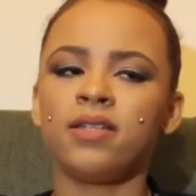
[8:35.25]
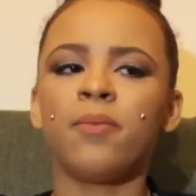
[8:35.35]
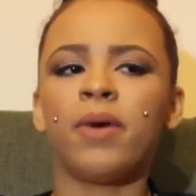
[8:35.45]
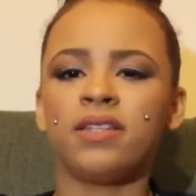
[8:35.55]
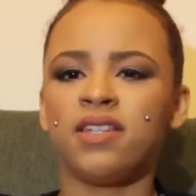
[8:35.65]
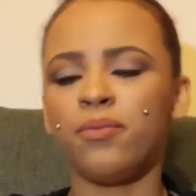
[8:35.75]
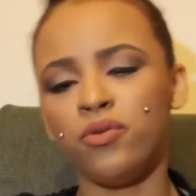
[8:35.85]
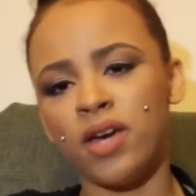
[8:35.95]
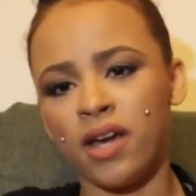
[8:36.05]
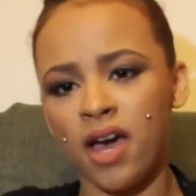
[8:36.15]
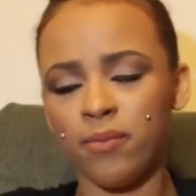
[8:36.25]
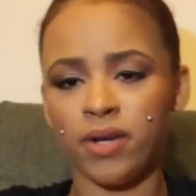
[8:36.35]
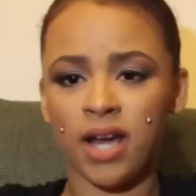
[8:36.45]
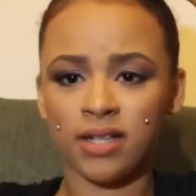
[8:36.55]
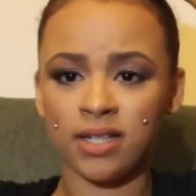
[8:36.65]
Step by step you get ahead,
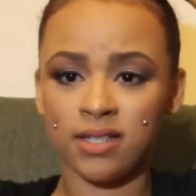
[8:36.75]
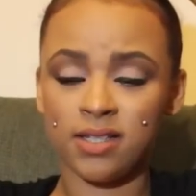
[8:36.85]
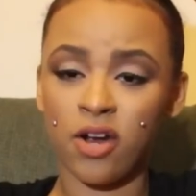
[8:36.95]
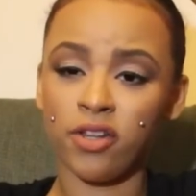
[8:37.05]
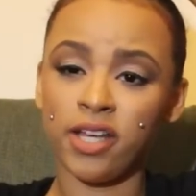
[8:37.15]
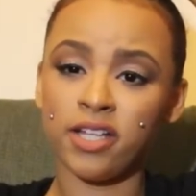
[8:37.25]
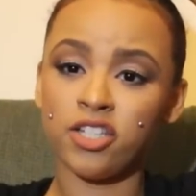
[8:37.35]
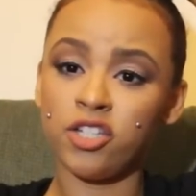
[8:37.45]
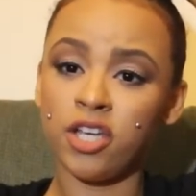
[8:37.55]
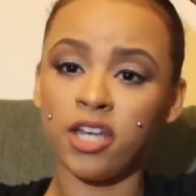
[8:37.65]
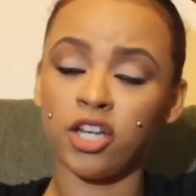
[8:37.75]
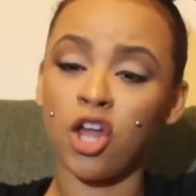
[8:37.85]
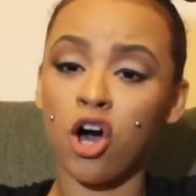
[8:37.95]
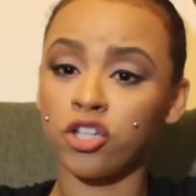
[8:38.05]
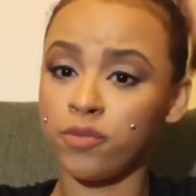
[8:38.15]
but not necessarily in
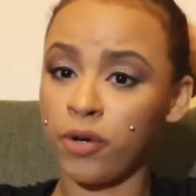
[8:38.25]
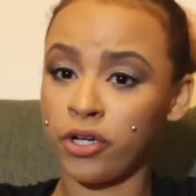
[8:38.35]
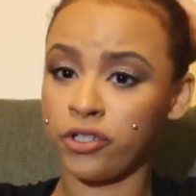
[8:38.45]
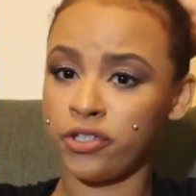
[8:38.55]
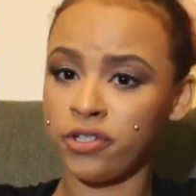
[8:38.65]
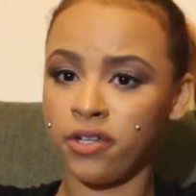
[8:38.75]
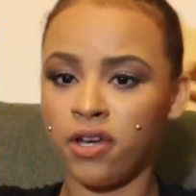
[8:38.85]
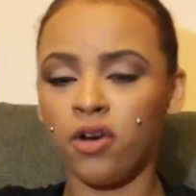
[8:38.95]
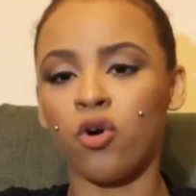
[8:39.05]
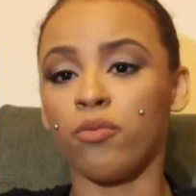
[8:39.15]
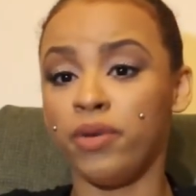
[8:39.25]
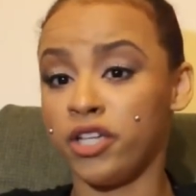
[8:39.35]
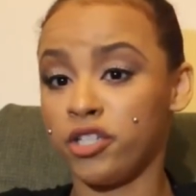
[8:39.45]
long spurts or big